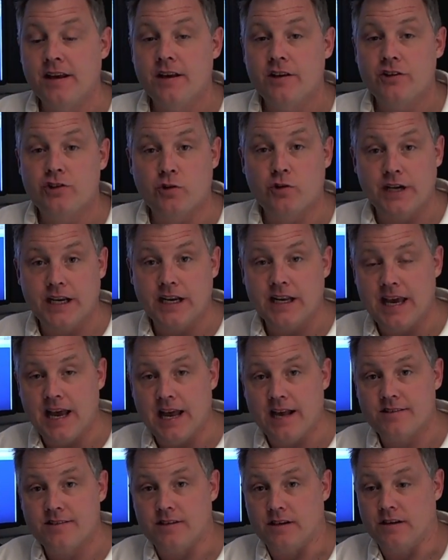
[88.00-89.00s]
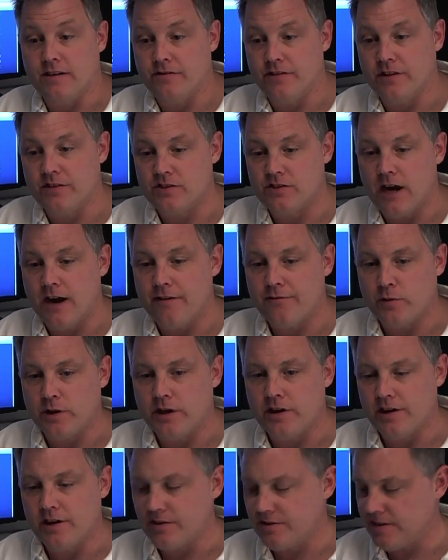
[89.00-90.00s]
screencast of the software
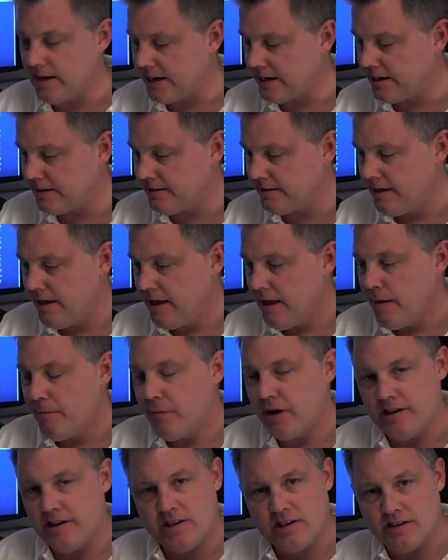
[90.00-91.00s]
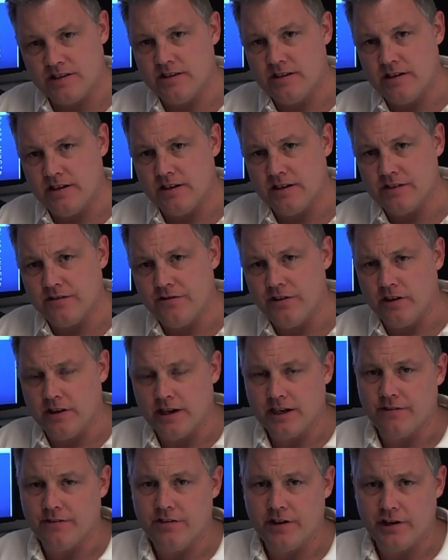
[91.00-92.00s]
here in a second, but it just doesn't feel
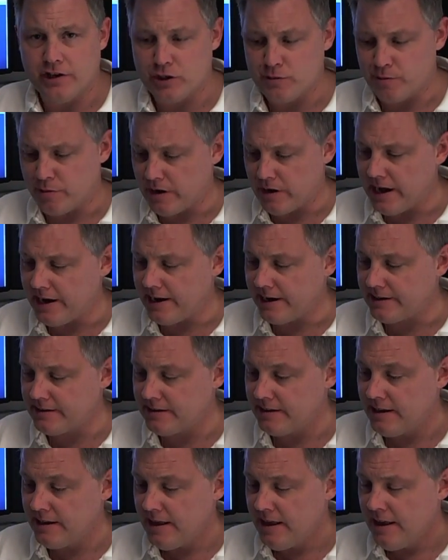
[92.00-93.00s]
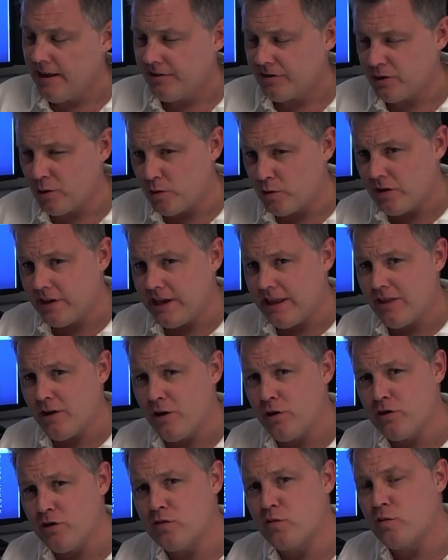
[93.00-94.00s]
like a finished product. So really
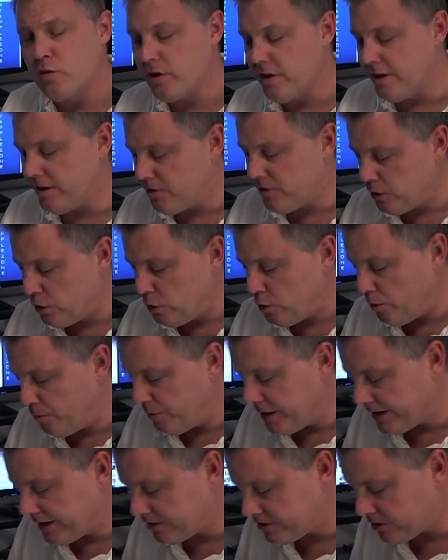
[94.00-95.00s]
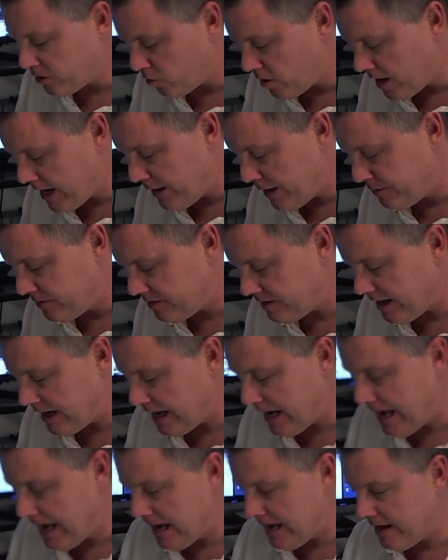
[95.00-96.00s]
those were the two biggest gripes that
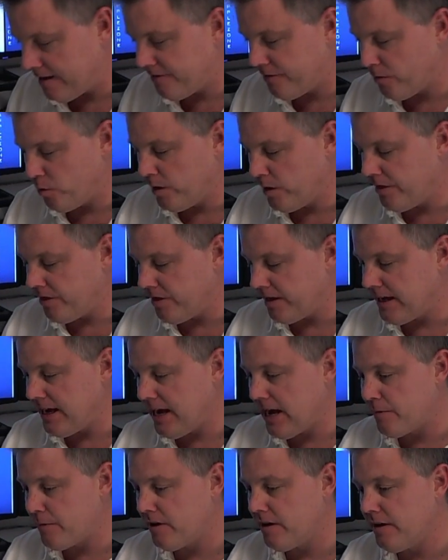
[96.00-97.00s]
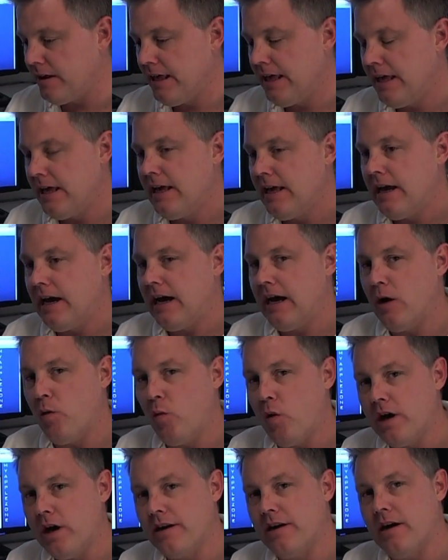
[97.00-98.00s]
I have with the camera.
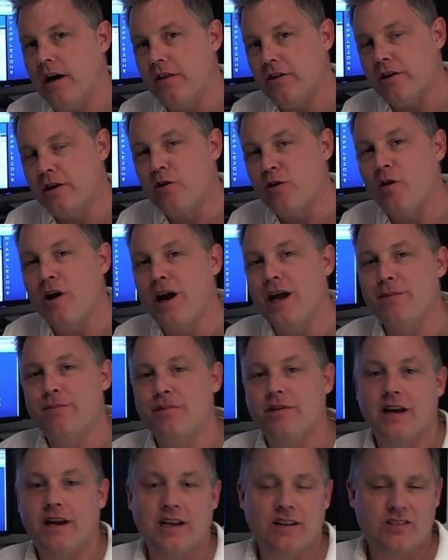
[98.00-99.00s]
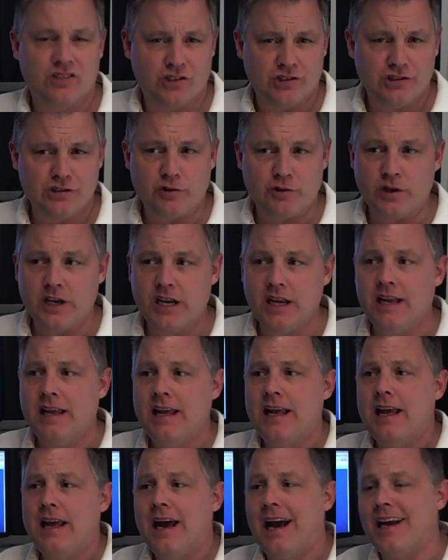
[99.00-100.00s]
One other gripe, I guess there's three.
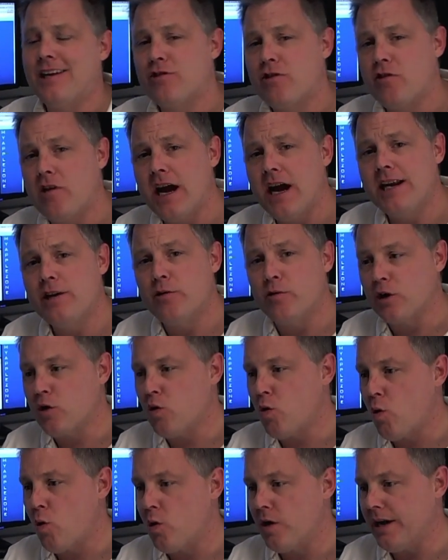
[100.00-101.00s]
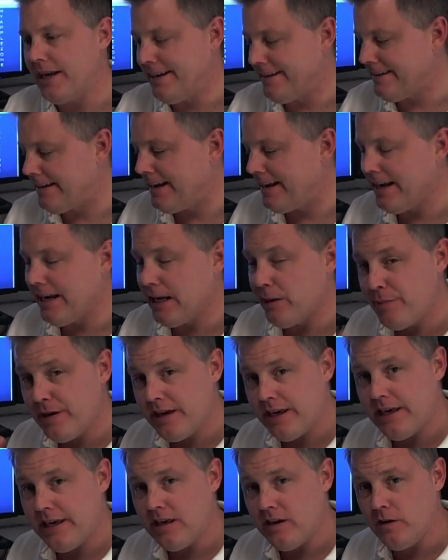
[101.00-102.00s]
I tried to record in
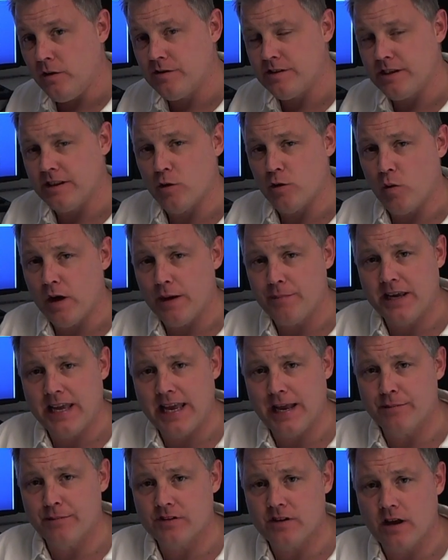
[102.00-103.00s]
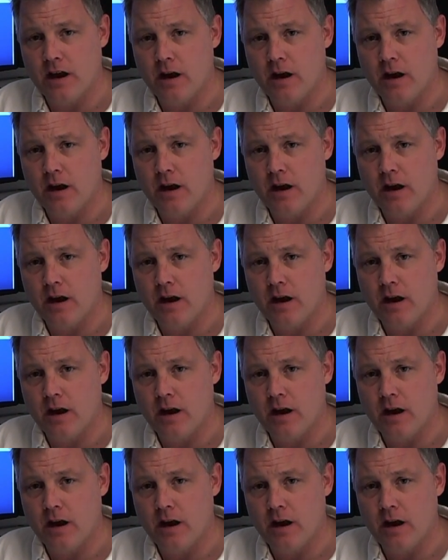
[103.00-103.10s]
1080p using the webcam